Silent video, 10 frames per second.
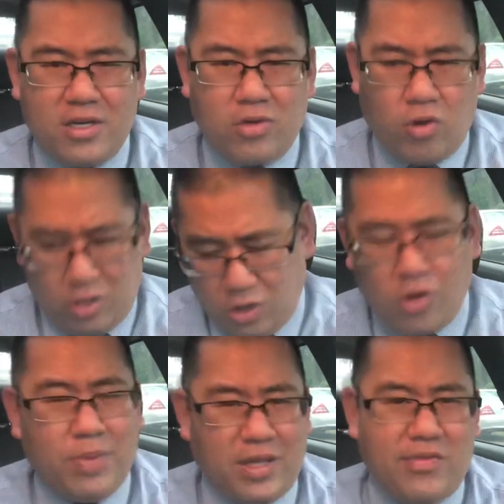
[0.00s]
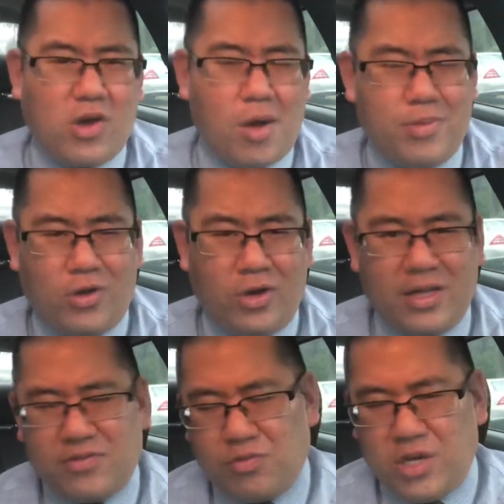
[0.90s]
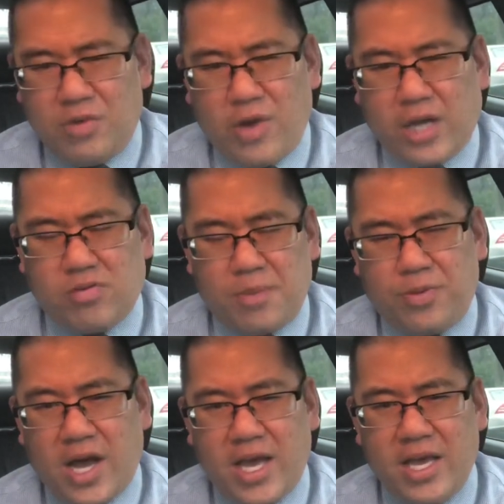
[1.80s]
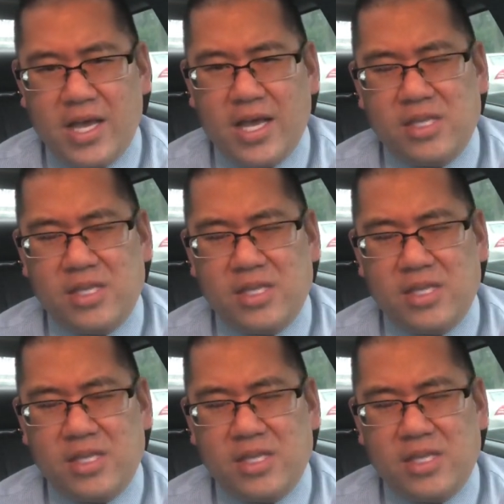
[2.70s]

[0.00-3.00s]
I'd love to read, react, or reply.